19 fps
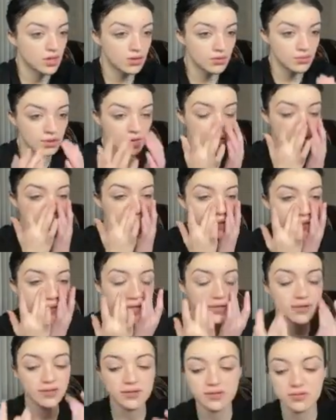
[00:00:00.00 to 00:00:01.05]
Okay,
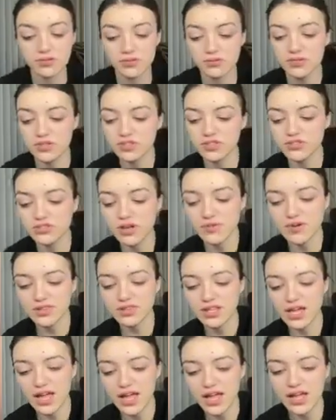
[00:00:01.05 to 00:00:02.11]
so once you're done with
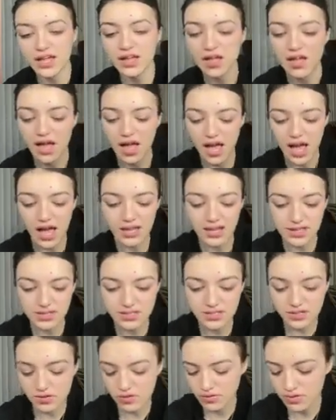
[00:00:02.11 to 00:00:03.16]
that, I like to
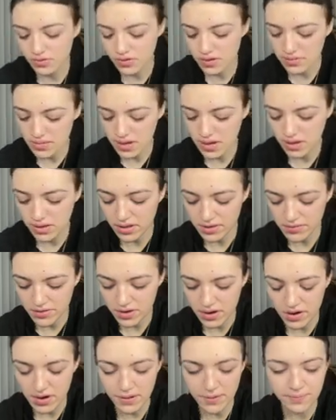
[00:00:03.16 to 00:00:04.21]
go in with my aloe
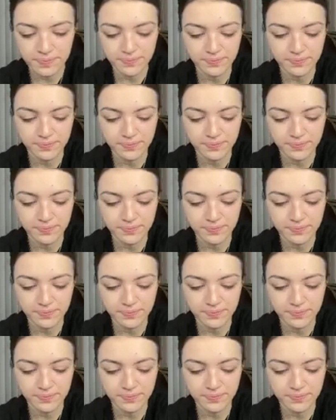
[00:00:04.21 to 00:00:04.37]
vera